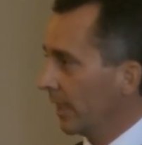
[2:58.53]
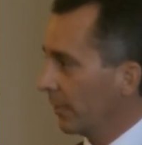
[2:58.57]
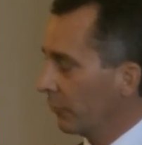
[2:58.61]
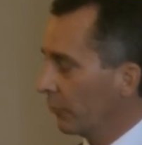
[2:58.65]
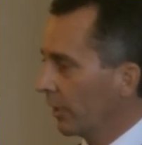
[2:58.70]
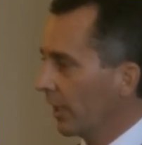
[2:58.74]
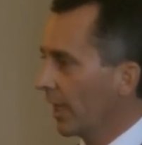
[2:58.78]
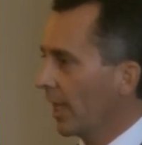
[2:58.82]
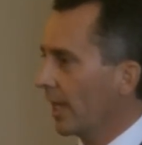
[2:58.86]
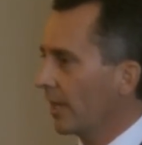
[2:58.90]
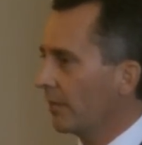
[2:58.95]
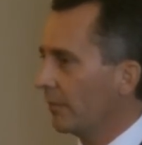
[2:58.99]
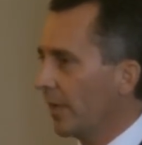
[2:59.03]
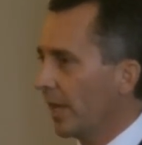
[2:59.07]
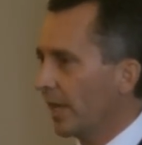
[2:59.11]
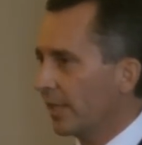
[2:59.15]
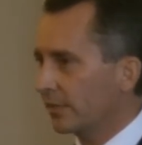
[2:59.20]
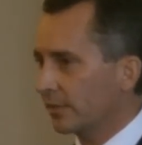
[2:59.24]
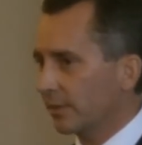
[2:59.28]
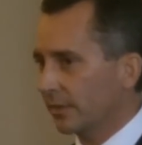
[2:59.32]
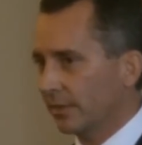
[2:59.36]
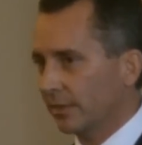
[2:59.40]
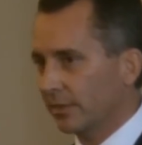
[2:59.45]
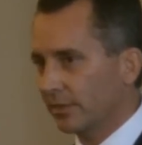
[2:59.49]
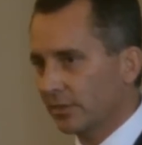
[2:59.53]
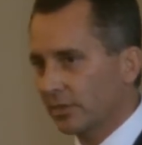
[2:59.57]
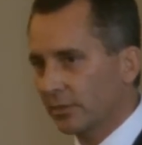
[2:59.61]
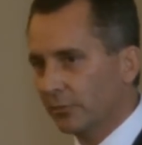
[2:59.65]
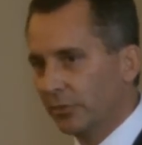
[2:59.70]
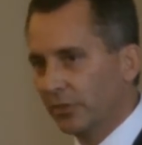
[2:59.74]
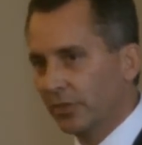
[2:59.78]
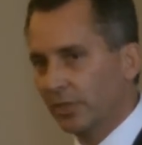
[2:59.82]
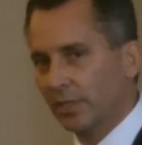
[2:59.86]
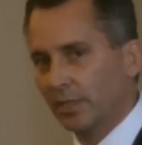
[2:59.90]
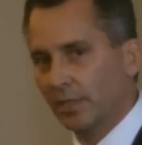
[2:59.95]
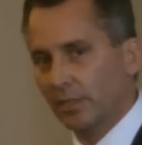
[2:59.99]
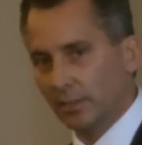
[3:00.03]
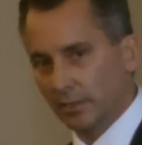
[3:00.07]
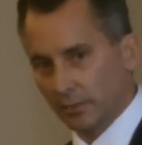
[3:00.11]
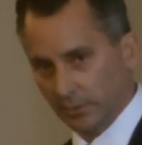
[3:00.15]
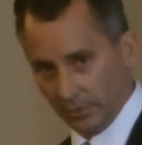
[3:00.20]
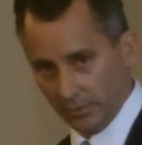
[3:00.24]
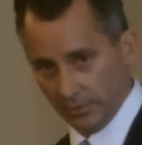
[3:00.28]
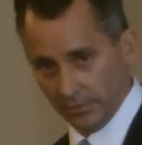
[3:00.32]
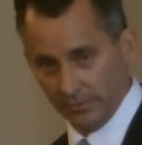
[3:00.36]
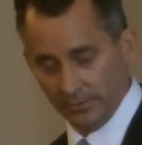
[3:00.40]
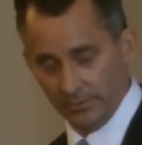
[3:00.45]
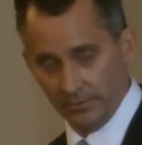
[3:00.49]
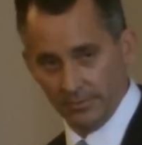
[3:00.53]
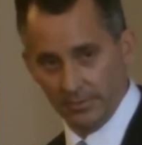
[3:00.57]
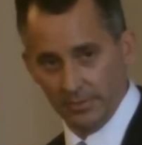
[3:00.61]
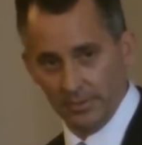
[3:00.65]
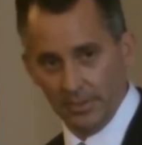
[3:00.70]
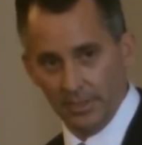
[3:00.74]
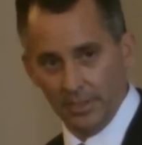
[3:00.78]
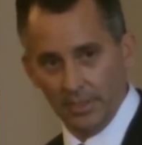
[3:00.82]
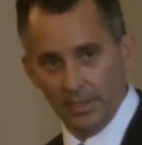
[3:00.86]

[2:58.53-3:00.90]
And what I am asking this community to do